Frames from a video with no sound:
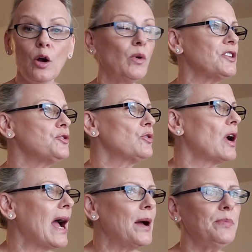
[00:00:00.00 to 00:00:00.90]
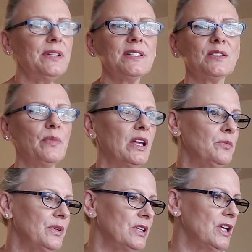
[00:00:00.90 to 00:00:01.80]
What's your hobbies?
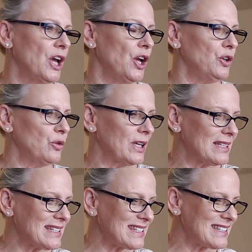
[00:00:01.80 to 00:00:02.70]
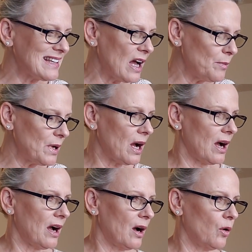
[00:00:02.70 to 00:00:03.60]
Maybe you can
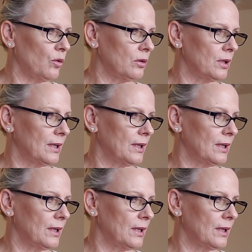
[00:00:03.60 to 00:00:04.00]
somehow